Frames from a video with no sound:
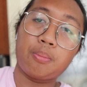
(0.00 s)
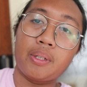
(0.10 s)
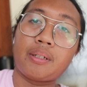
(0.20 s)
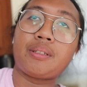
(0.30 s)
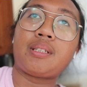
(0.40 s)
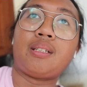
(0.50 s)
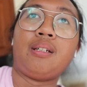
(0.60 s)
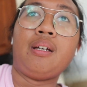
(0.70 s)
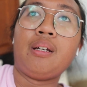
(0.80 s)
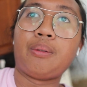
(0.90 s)
springs
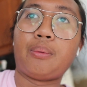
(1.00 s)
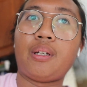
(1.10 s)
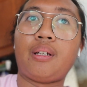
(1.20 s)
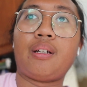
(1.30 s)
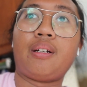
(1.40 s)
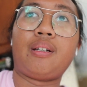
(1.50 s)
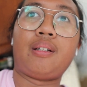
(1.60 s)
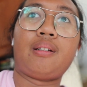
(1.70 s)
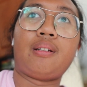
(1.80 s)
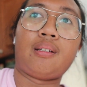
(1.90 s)
with